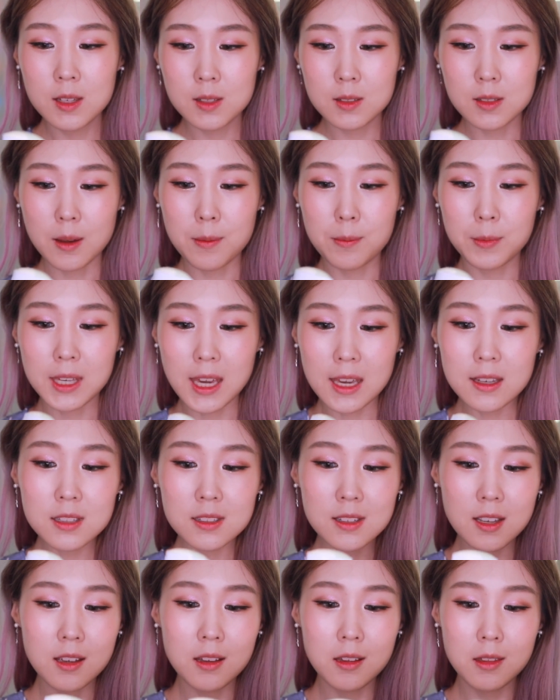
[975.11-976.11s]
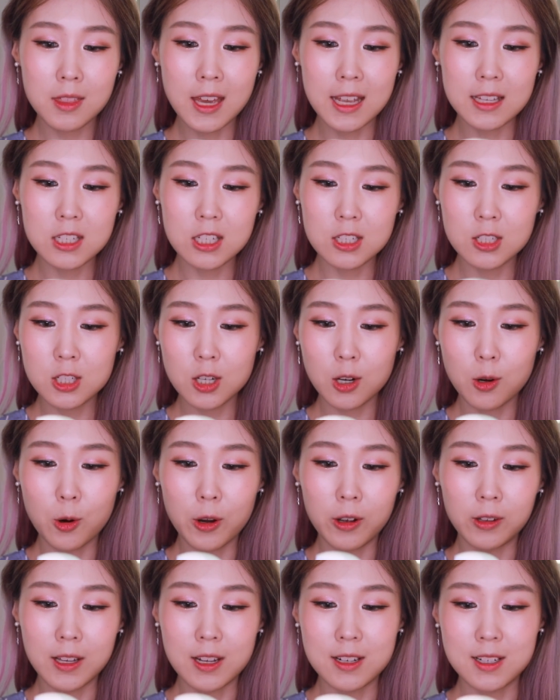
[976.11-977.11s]
So I'm guessing that ginger
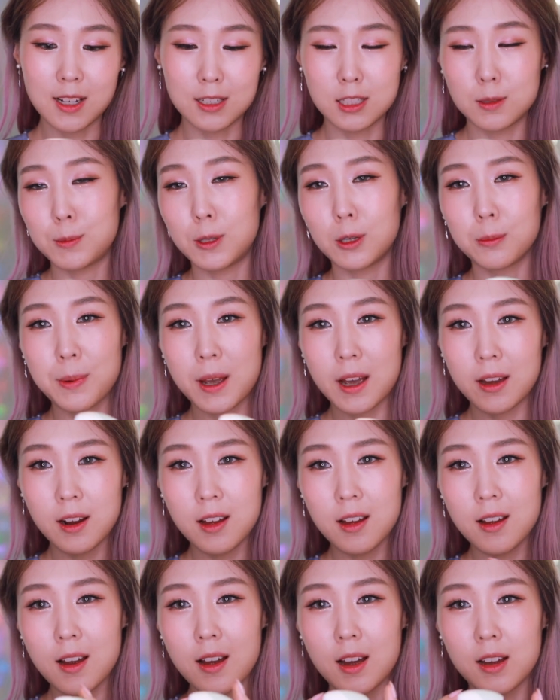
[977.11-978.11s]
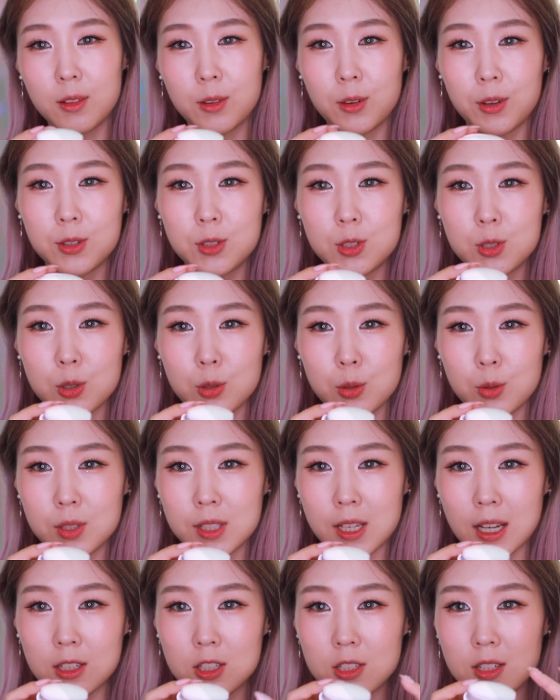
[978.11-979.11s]
oil and dust block powder are those two
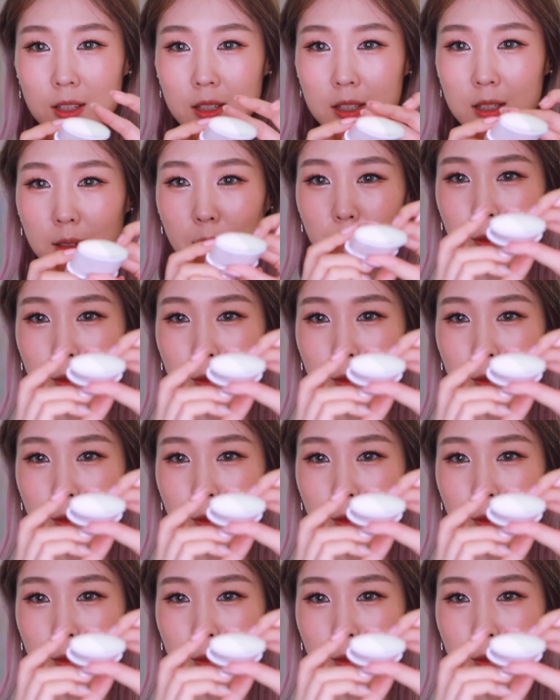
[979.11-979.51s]
sections